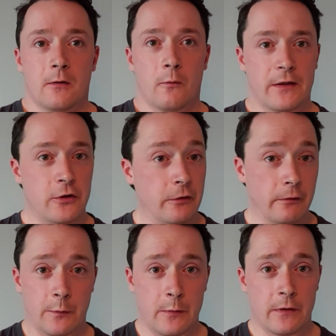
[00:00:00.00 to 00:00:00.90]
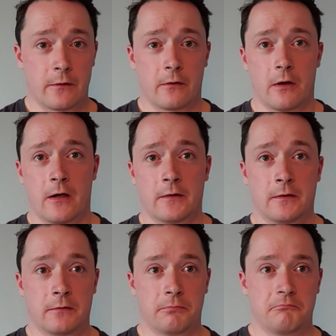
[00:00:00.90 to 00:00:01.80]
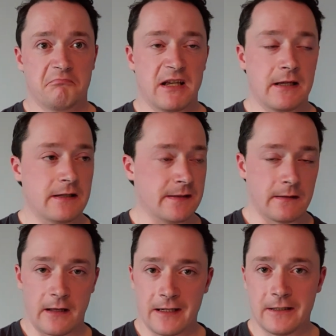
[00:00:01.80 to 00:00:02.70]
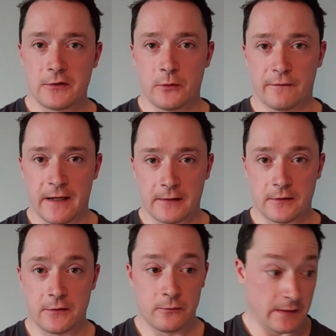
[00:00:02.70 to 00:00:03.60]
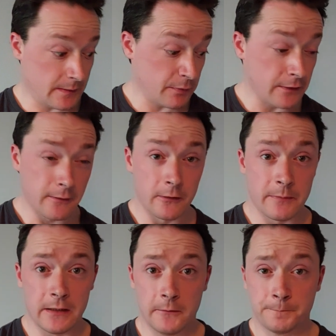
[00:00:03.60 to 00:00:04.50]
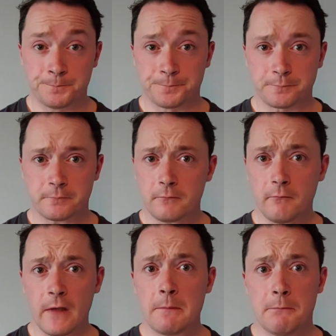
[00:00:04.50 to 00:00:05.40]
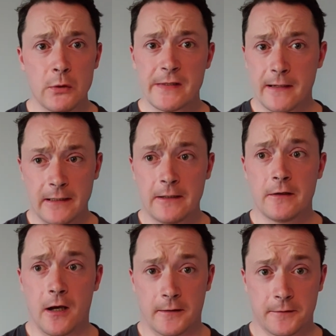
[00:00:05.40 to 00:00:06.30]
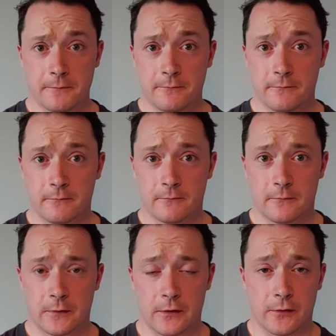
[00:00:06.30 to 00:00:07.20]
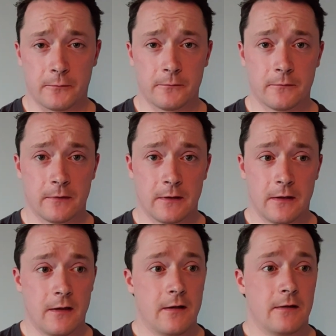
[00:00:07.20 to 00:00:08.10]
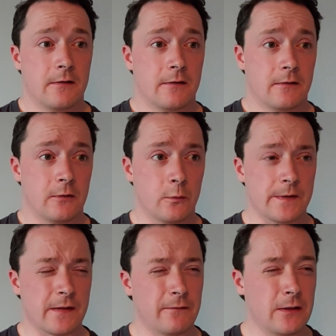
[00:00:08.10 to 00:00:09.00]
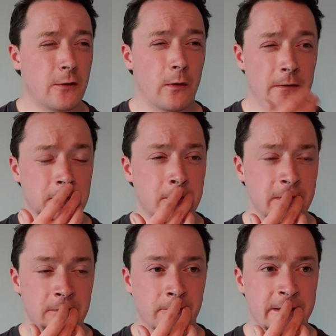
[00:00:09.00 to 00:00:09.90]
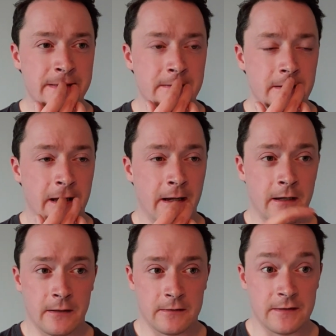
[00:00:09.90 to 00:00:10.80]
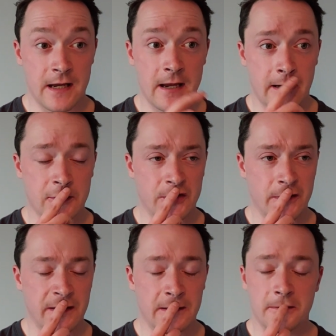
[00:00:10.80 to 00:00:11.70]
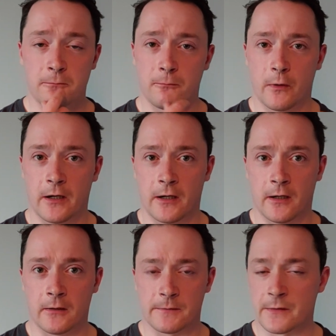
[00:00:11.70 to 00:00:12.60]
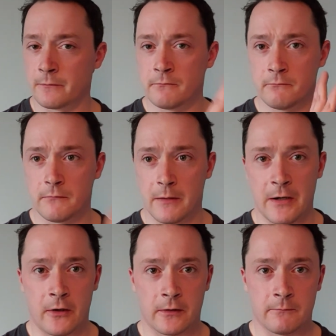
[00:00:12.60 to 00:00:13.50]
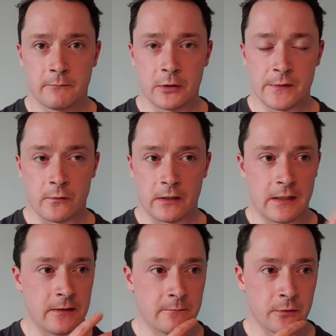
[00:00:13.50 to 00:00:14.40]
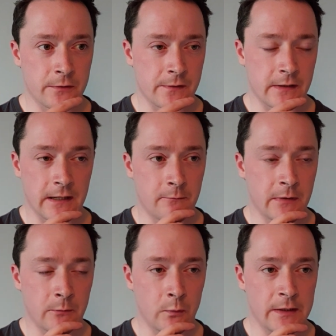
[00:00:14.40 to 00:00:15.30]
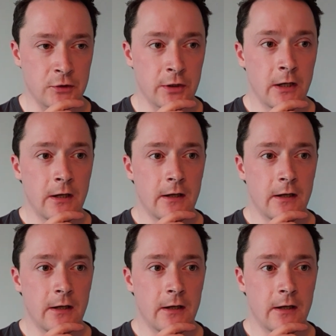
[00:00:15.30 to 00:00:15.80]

Whether you agree with it or not, is it likely to affect you, this particular bill? Most likely not. You know, there was a video on Twitter today, actually, I think, where some American person or Canadian person, I can't remember which,